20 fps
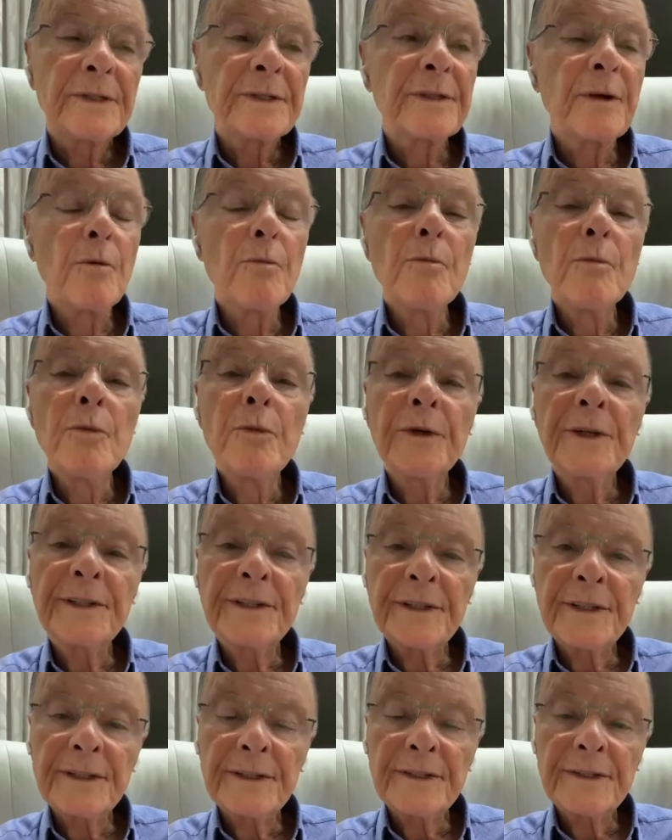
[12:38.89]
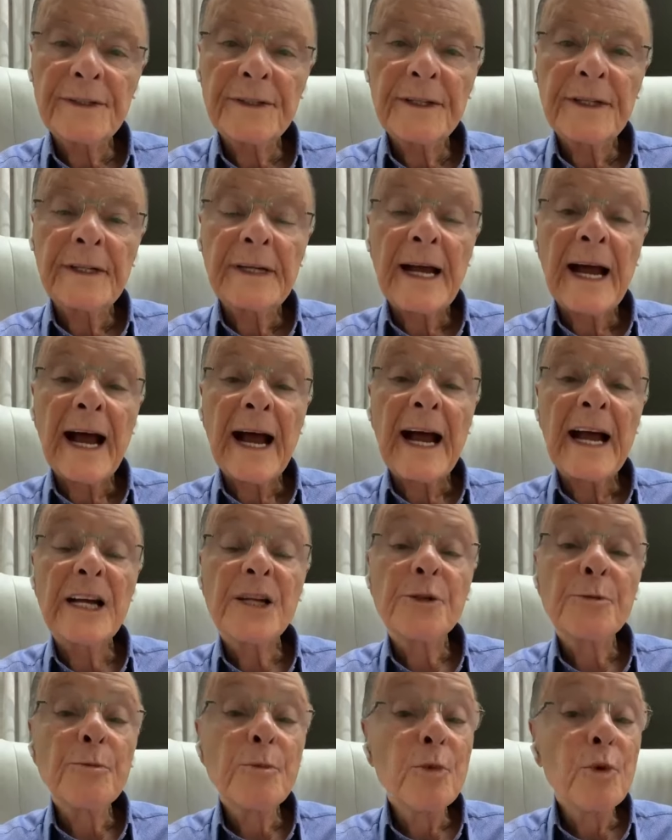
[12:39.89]
there are
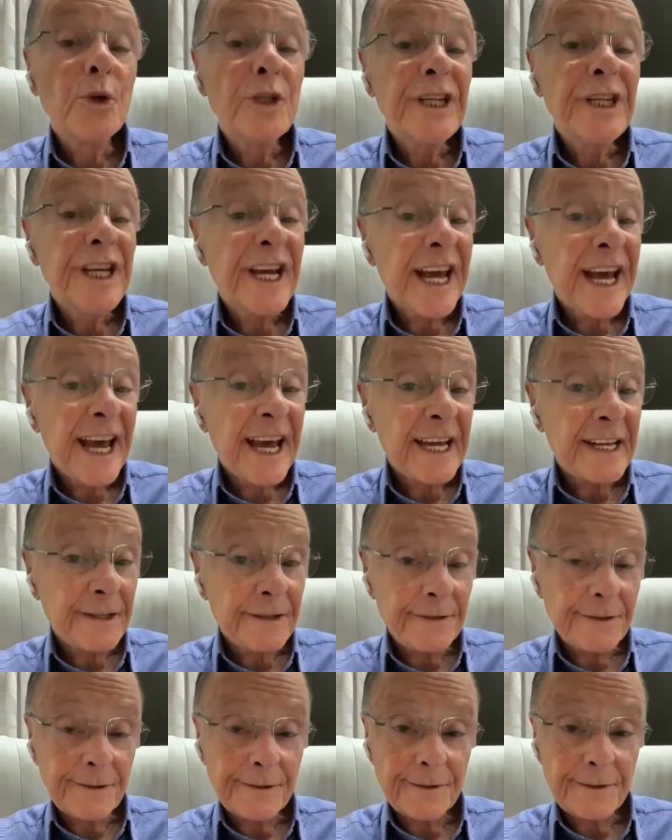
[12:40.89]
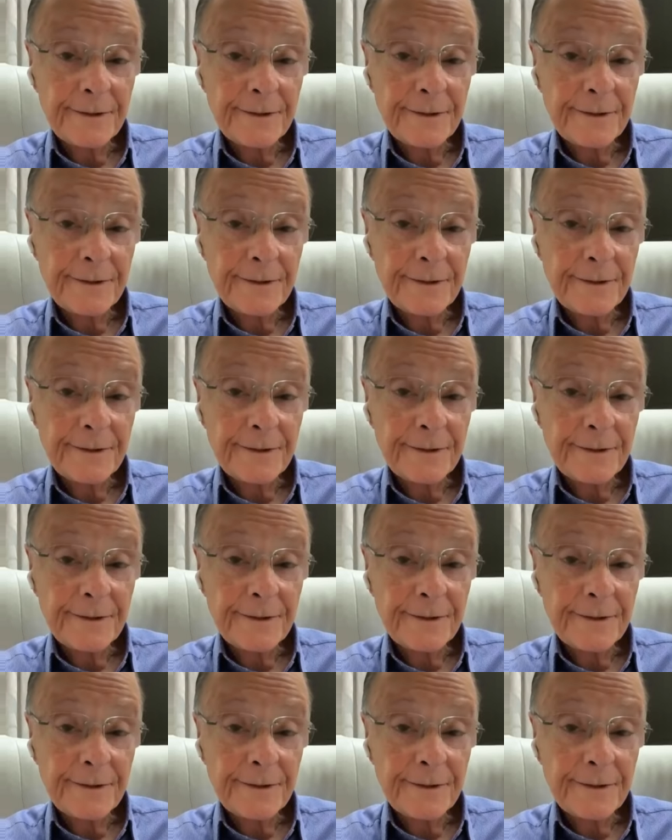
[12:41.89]
many women